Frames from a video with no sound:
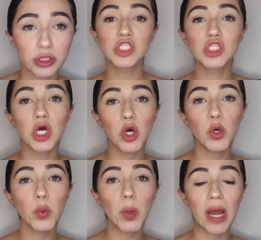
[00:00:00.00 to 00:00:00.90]

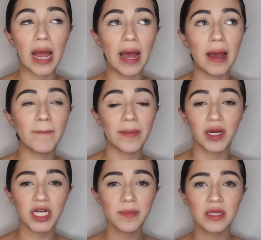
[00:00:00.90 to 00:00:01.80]
So I'm
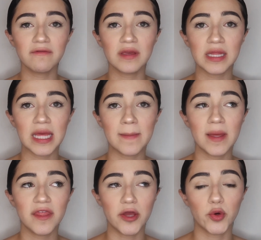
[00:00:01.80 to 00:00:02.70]
not gonna be giving
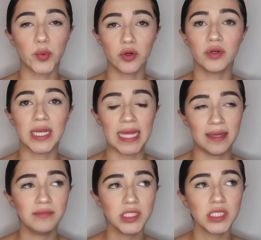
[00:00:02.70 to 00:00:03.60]
them their real
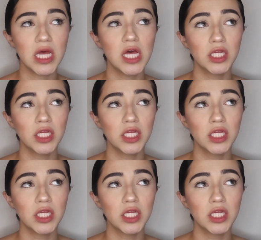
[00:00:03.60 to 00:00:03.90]
names